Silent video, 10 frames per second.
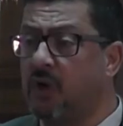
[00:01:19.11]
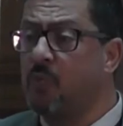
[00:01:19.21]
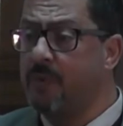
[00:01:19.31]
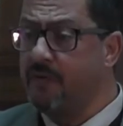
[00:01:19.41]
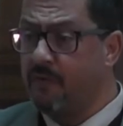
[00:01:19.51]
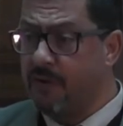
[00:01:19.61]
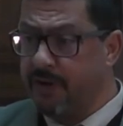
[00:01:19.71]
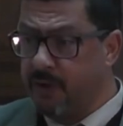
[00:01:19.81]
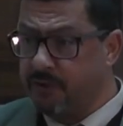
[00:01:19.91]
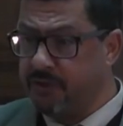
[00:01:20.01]
open for
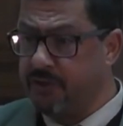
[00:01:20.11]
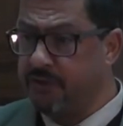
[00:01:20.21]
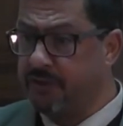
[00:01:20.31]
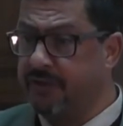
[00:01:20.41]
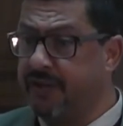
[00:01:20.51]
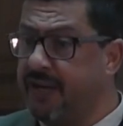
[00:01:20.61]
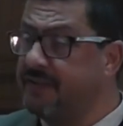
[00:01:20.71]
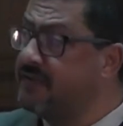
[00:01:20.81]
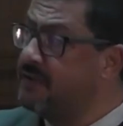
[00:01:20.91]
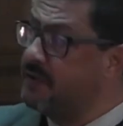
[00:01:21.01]
negotiation,
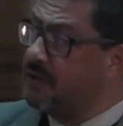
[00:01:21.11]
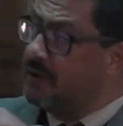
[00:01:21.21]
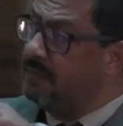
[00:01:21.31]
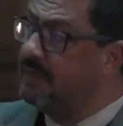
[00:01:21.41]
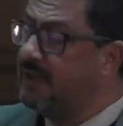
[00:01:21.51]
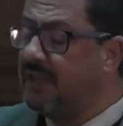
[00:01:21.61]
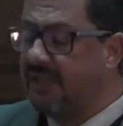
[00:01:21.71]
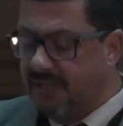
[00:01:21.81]
hence the term